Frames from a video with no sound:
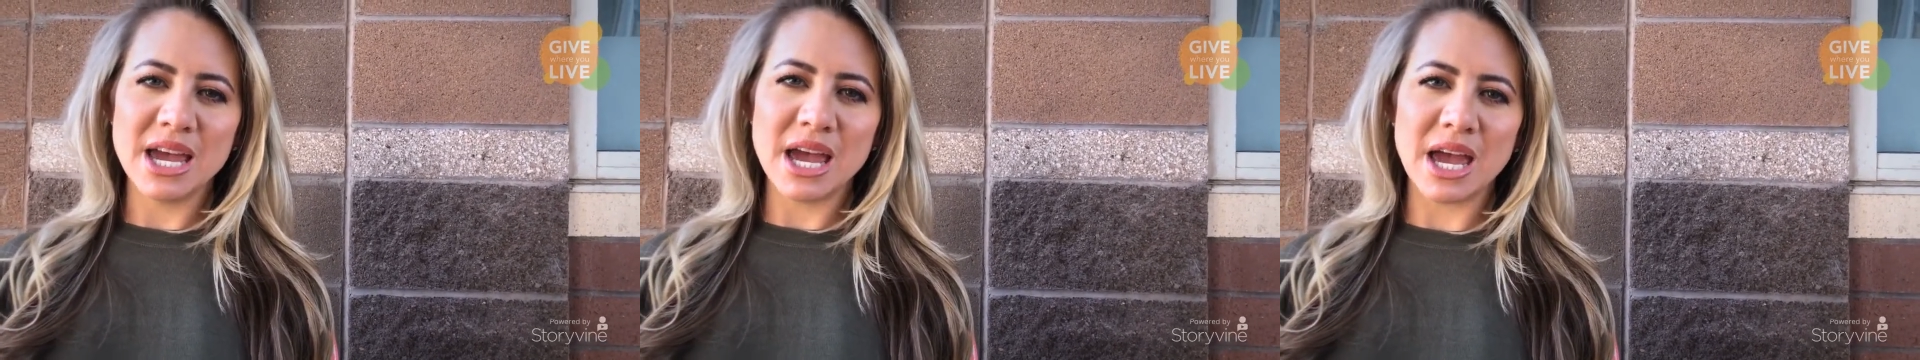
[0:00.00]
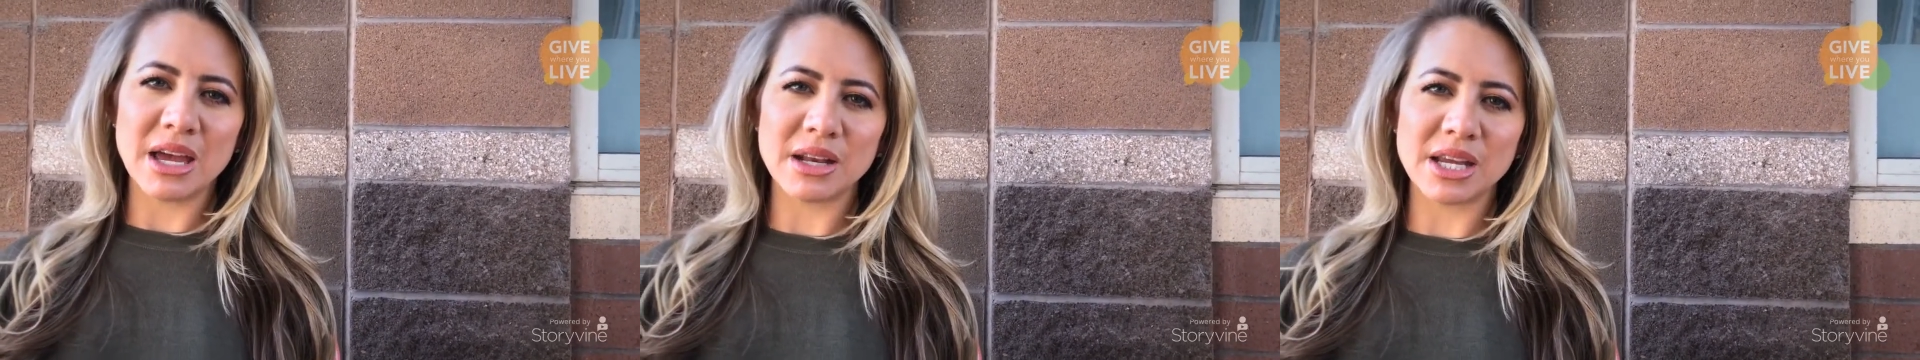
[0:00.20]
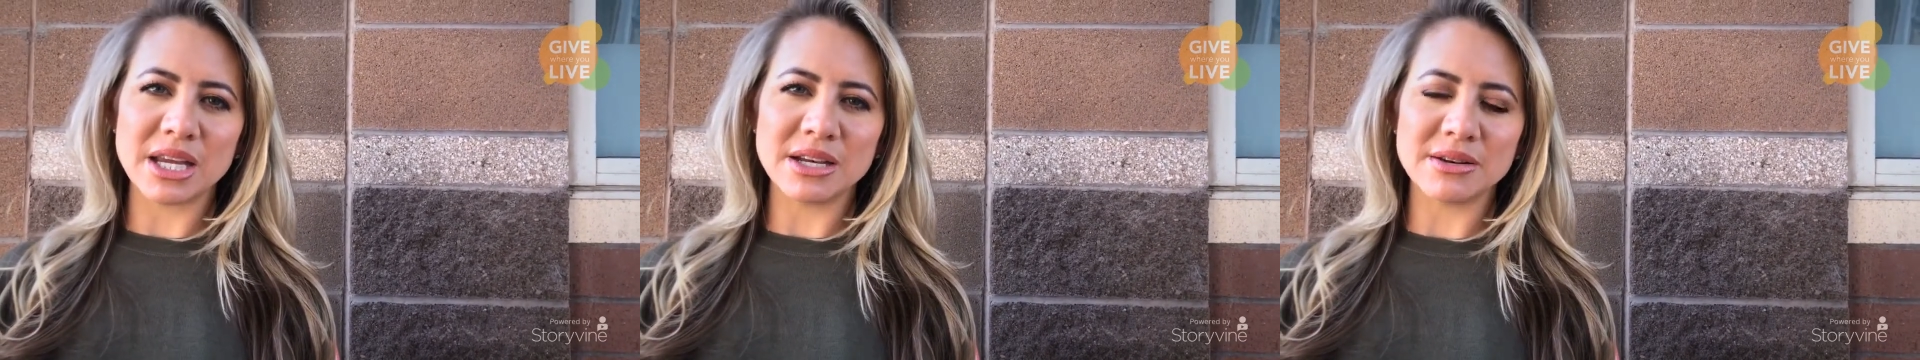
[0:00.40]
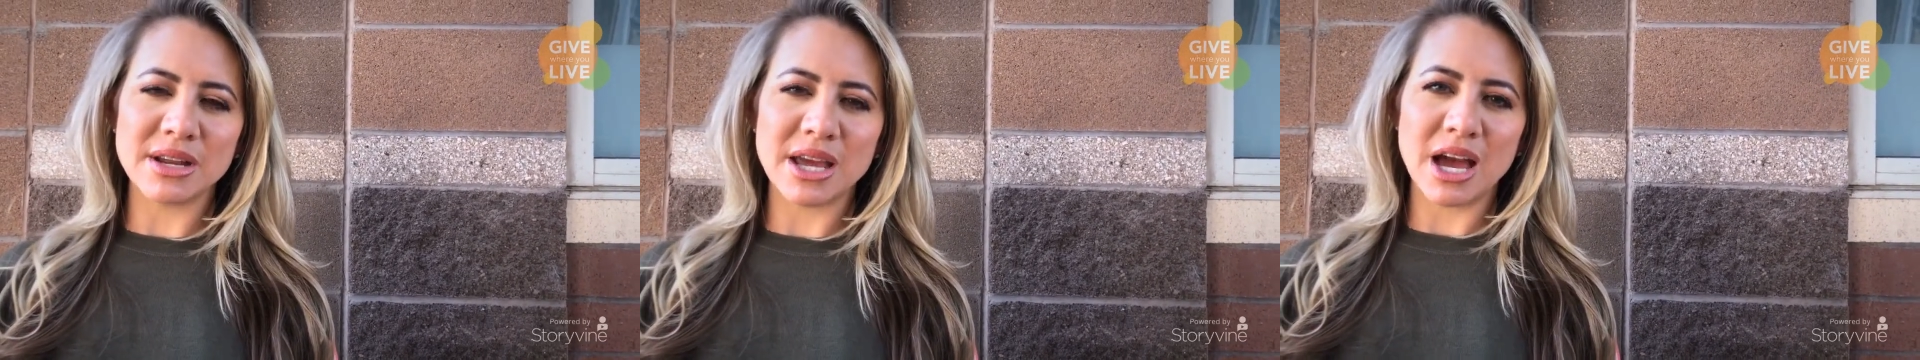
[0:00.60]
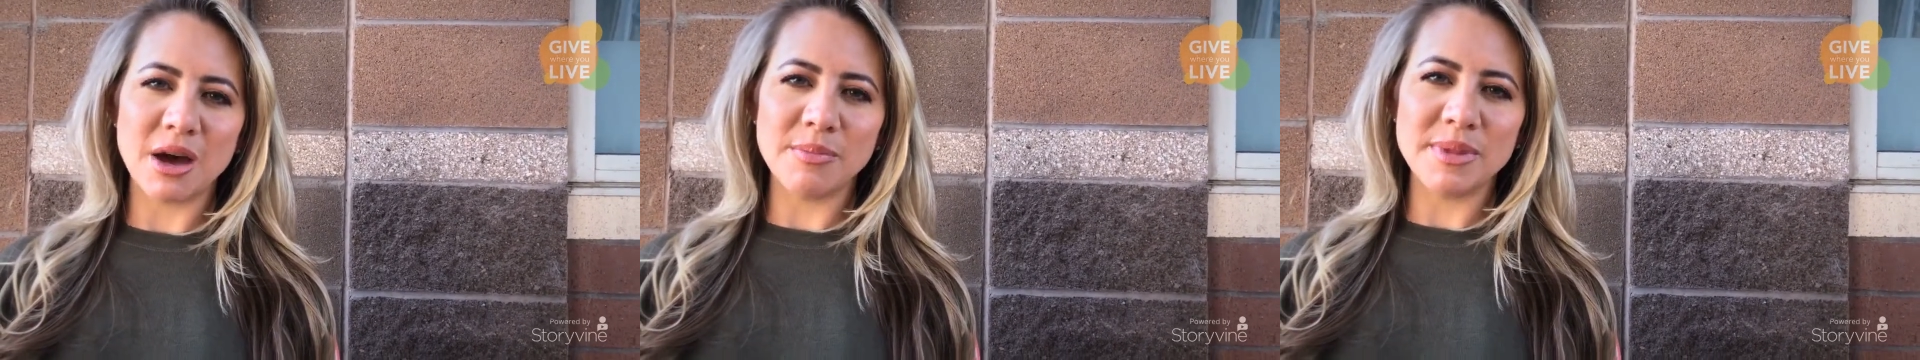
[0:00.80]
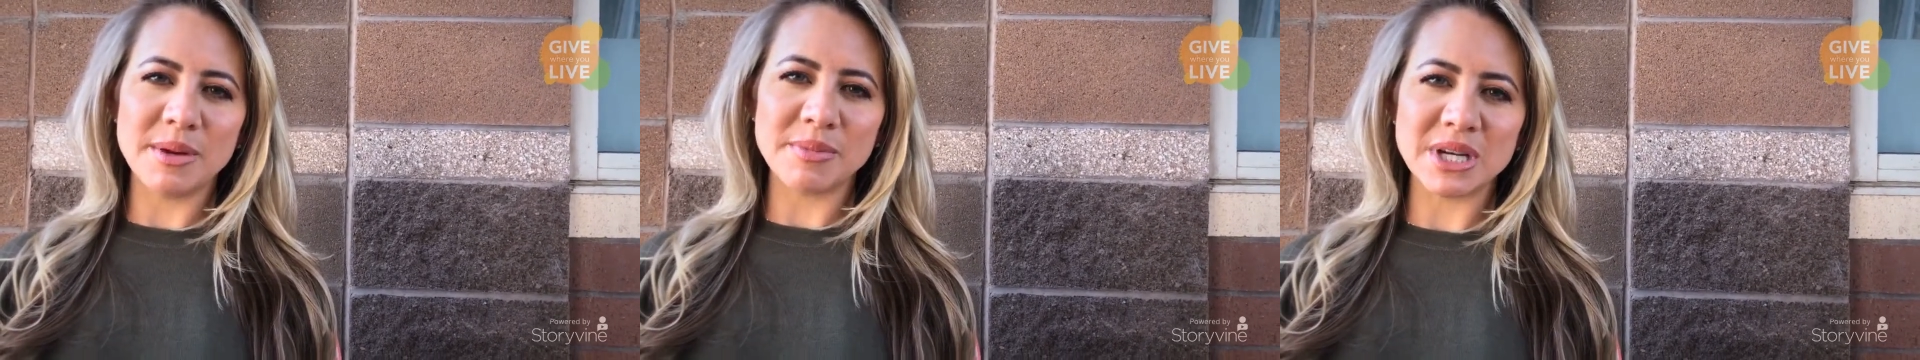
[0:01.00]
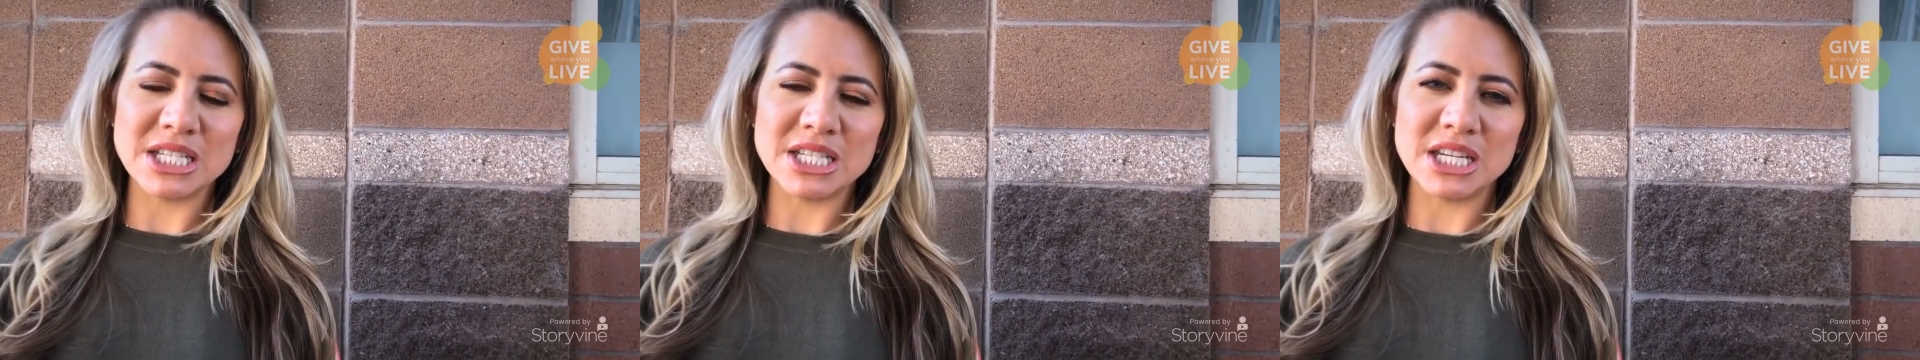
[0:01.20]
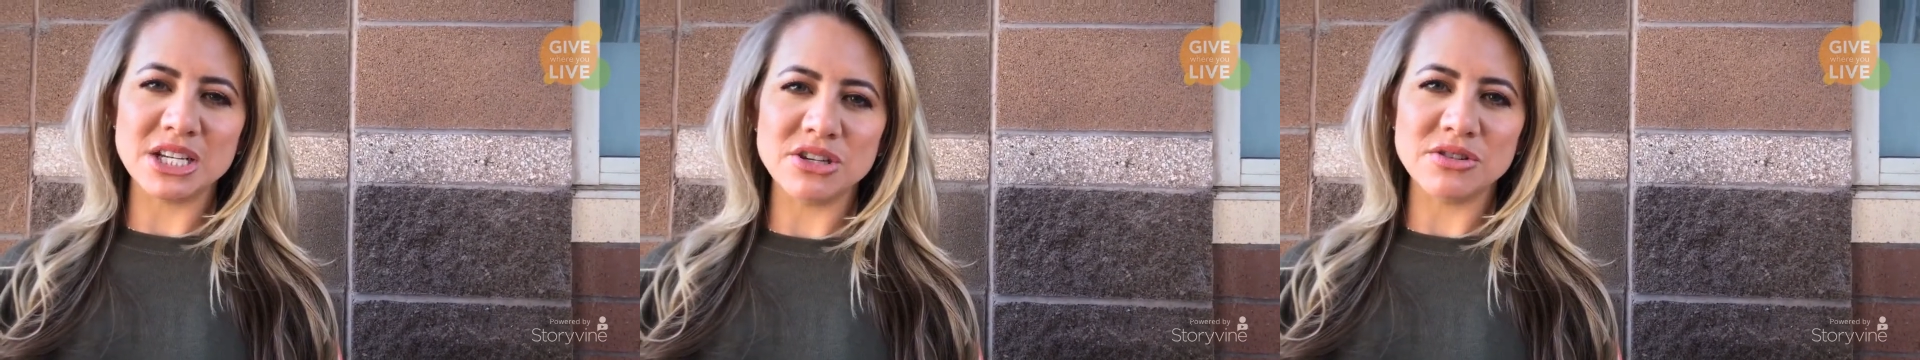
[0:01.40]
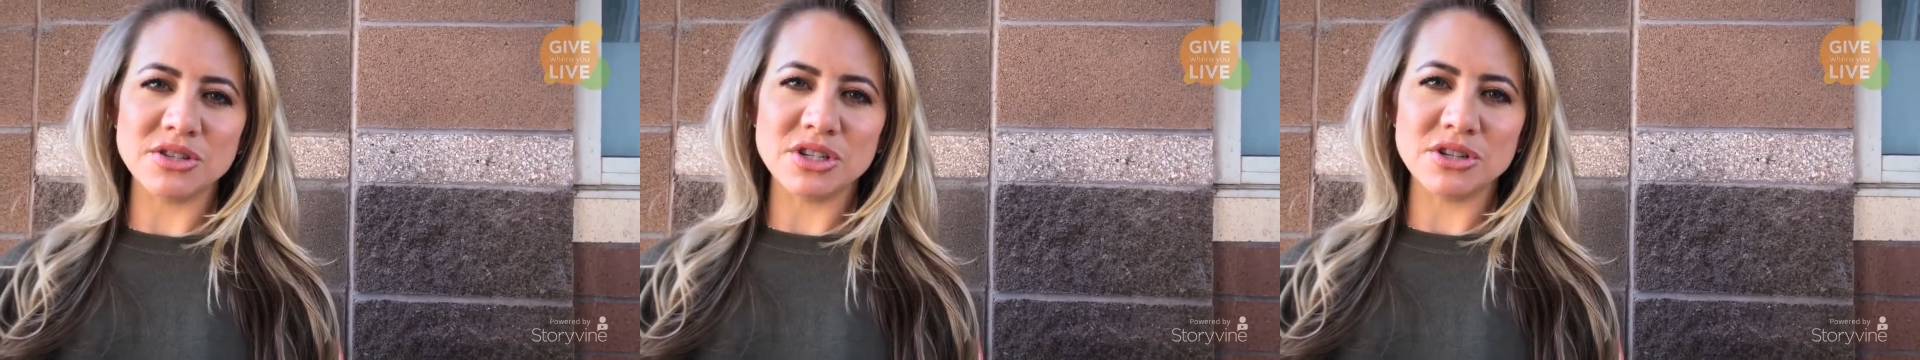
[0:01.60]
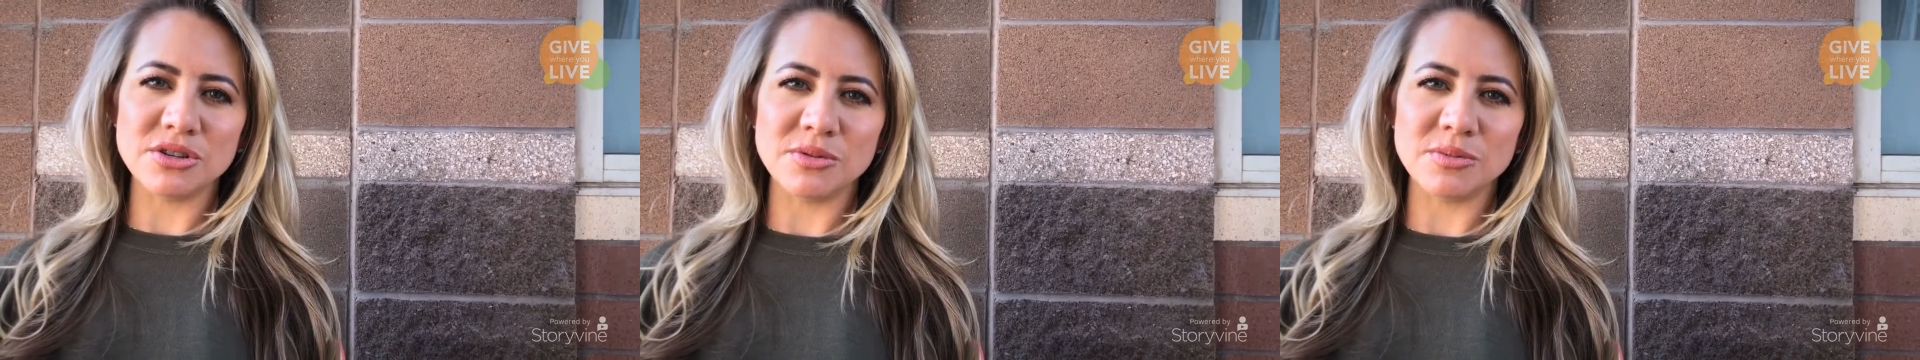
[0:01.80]
and can help them continue
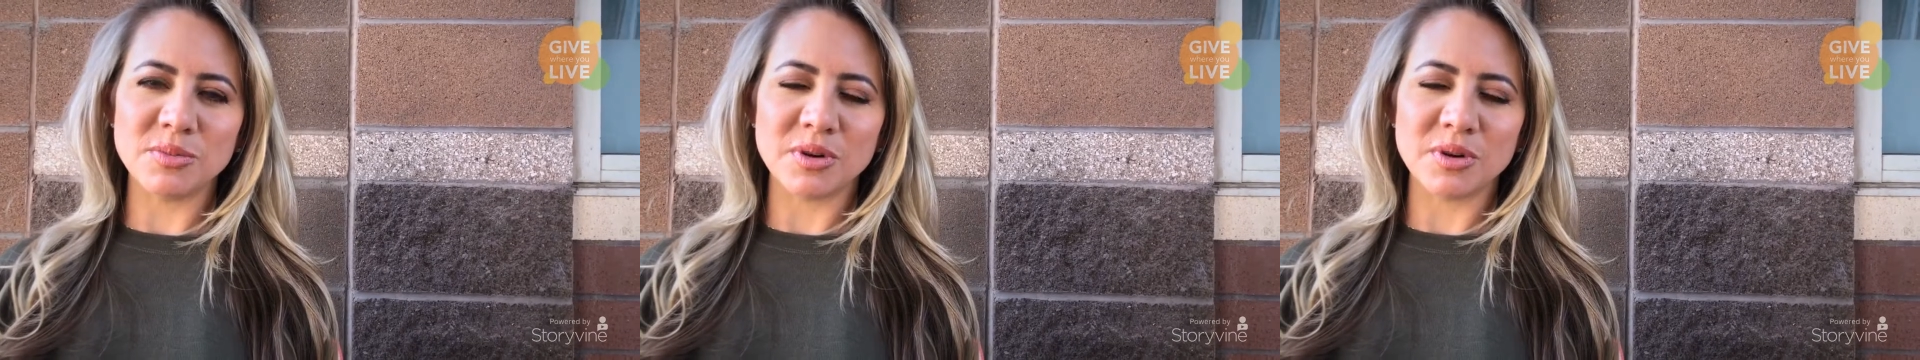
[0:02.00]
to